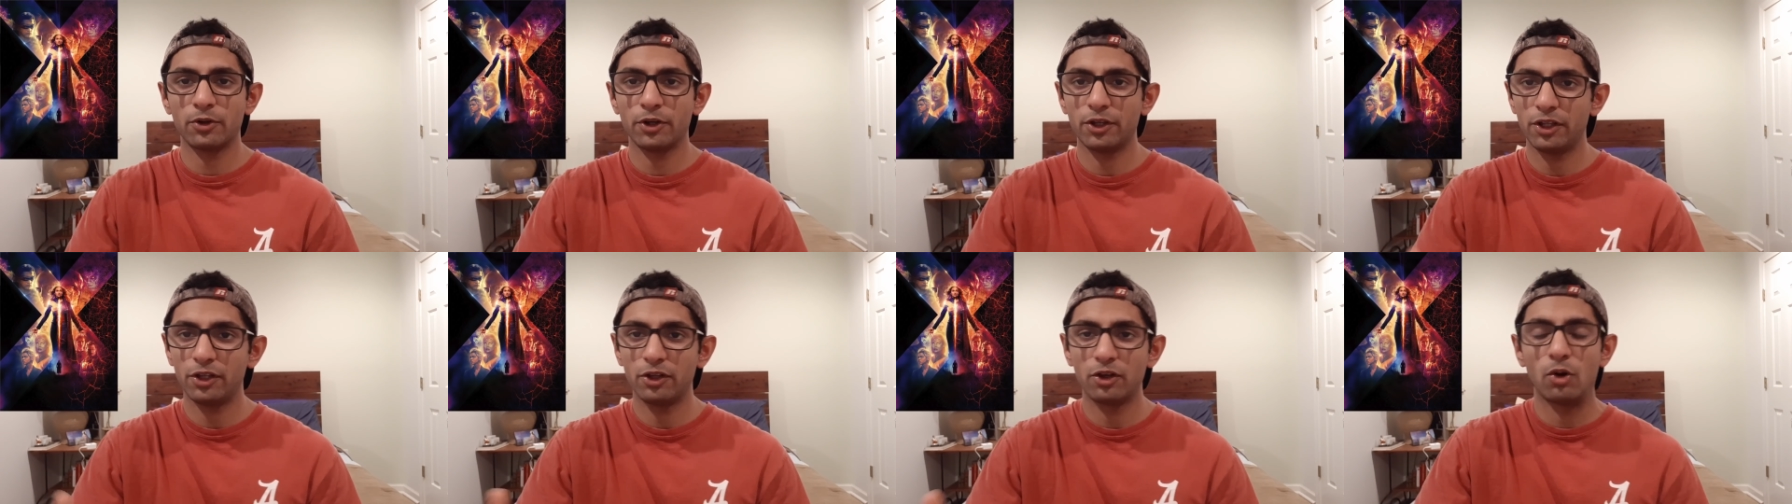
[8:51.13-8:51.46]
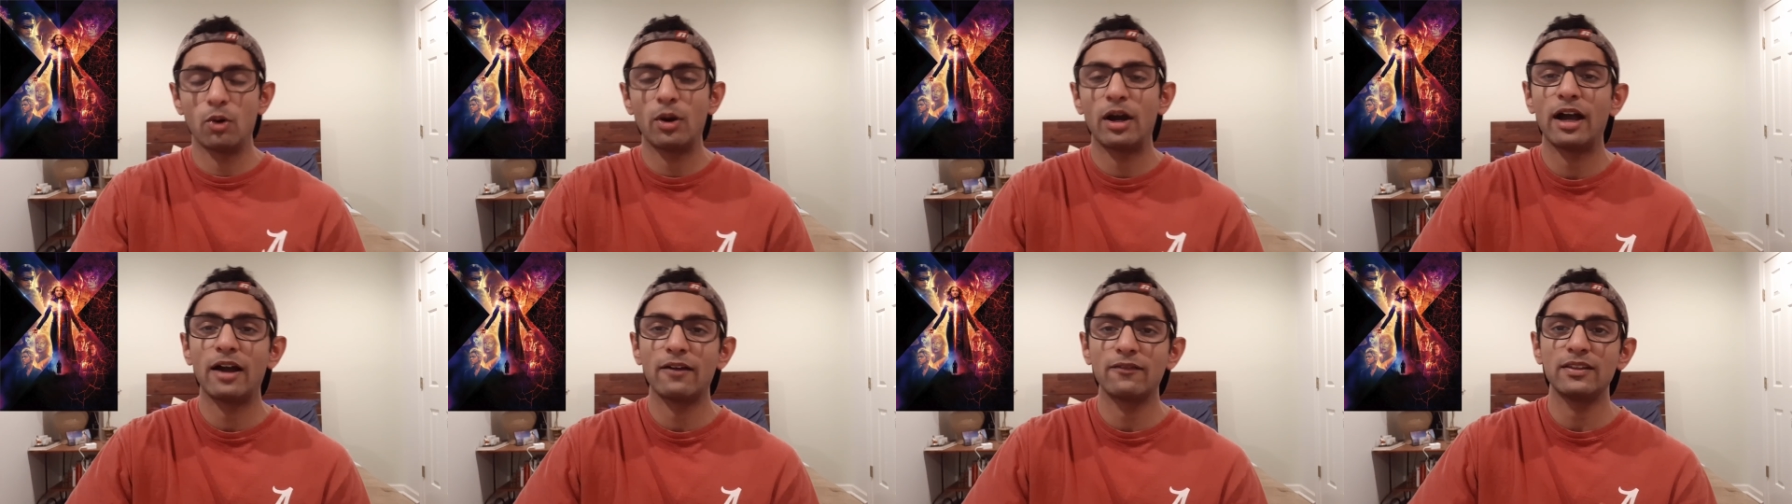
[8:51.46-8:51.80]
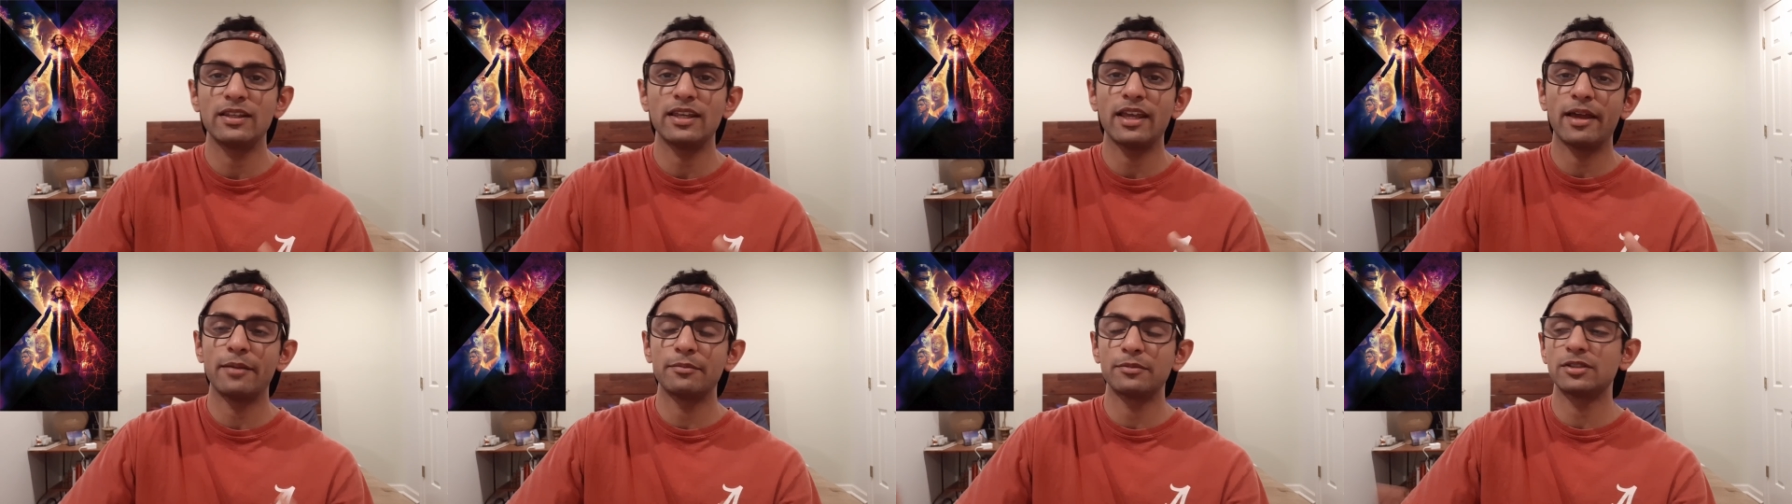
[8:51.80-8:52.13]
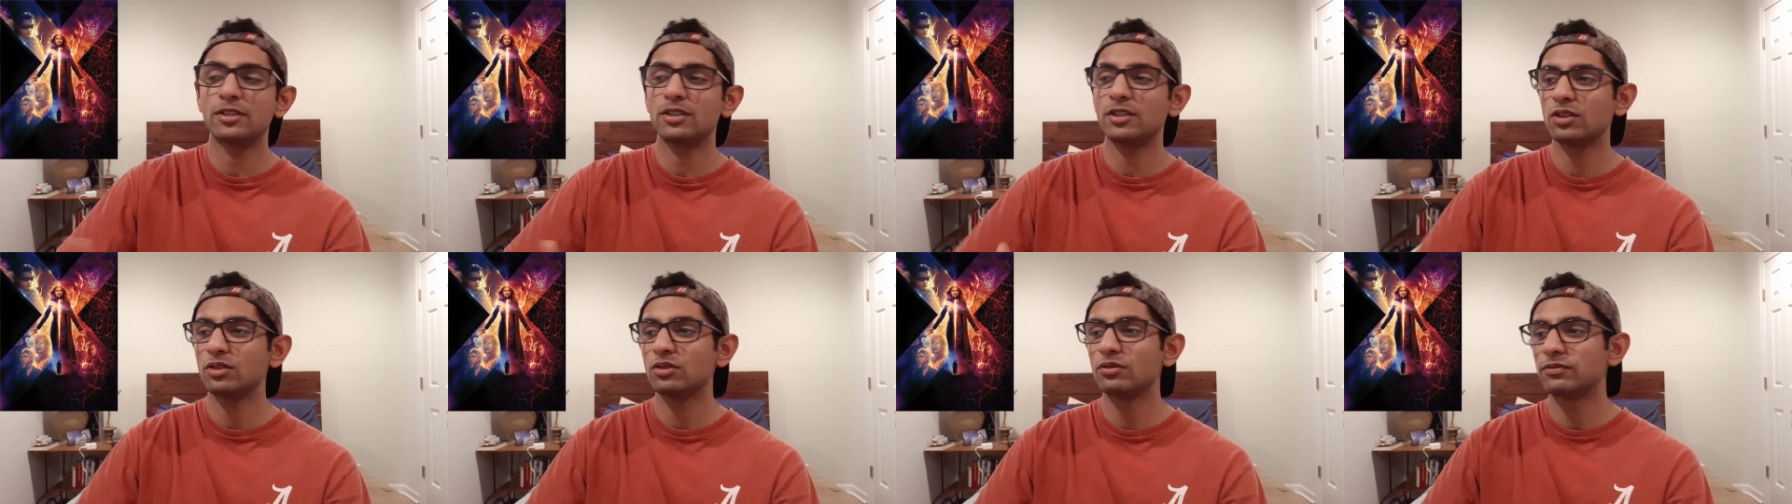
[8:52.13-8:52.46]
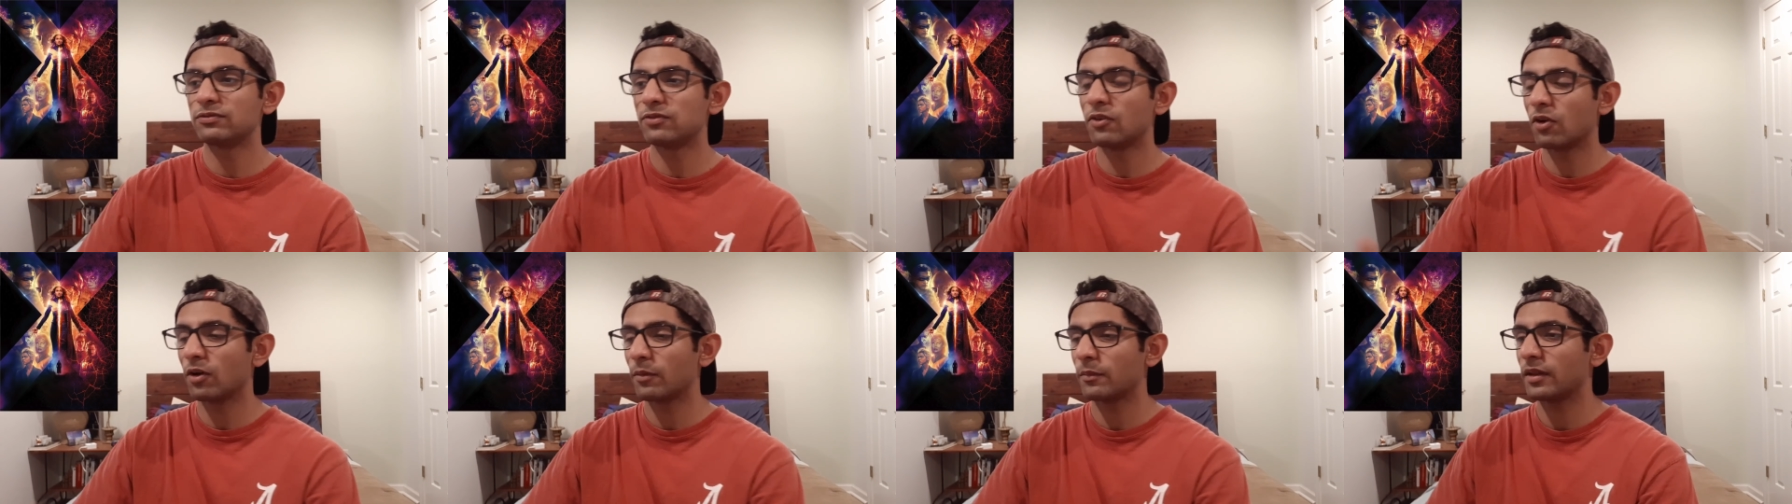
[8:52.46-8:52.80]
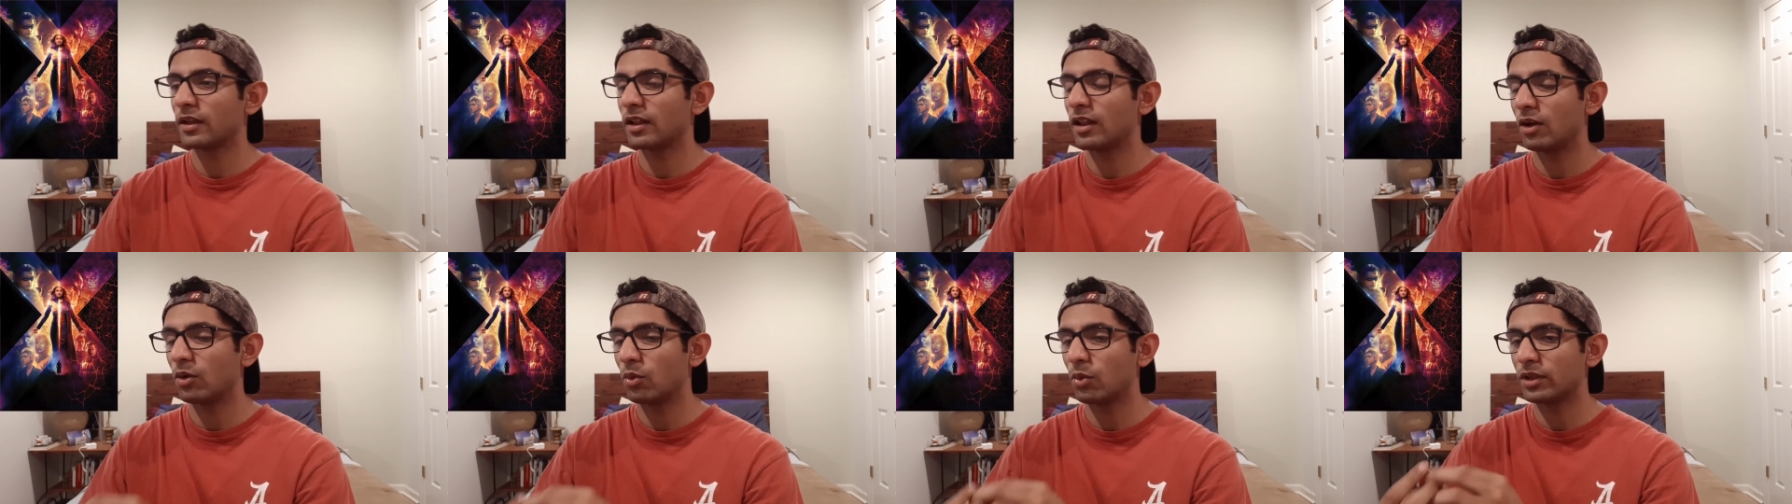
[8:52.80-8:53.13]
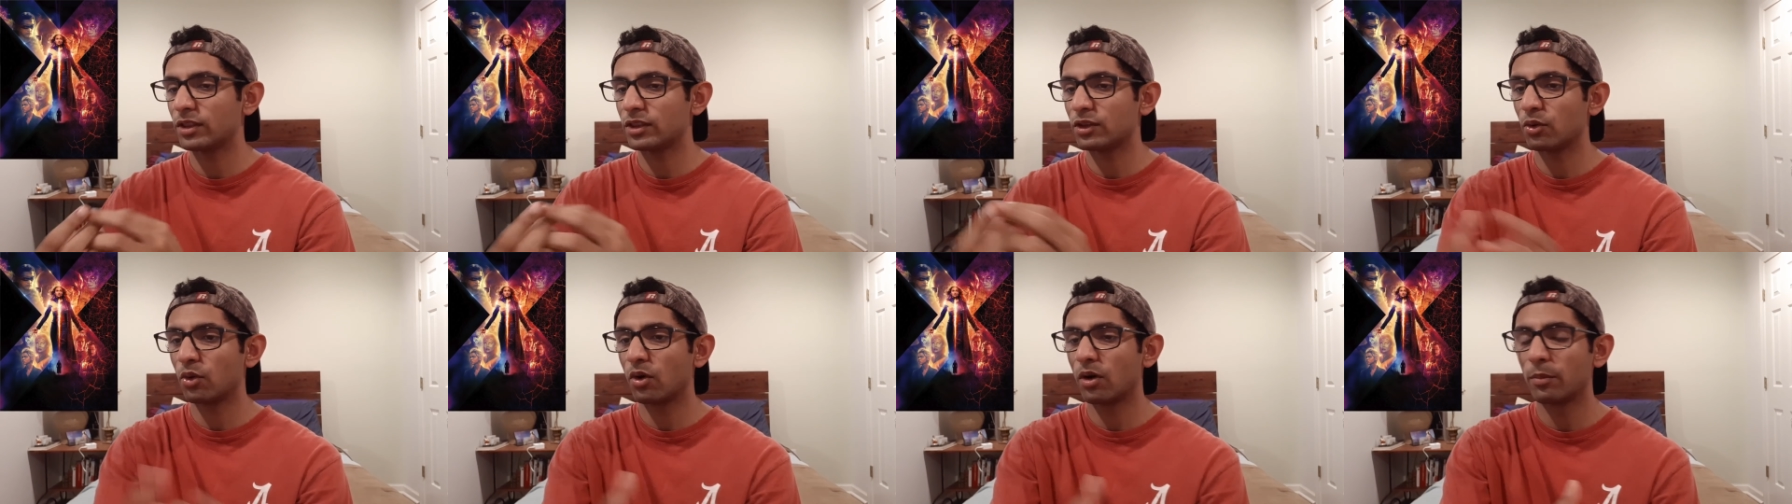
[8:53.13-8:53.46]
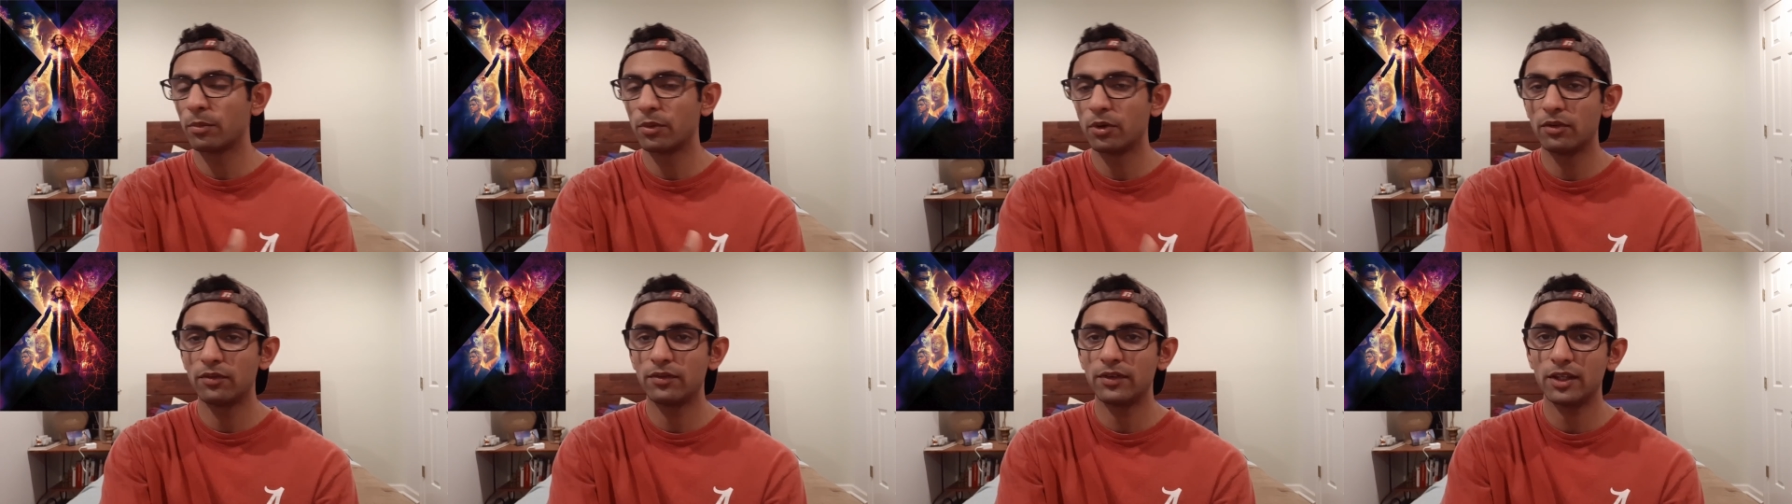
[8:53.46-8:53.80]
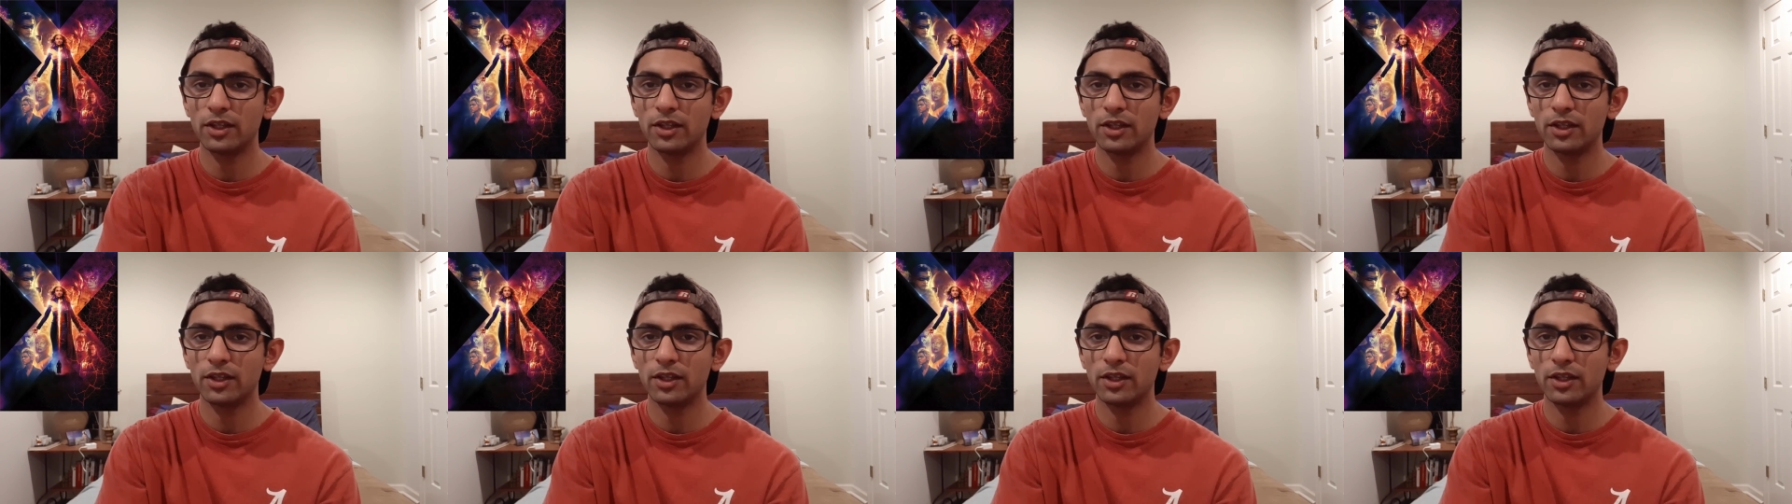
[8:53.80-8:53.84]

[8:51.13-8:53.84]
you don't have the MCU formula with your movie.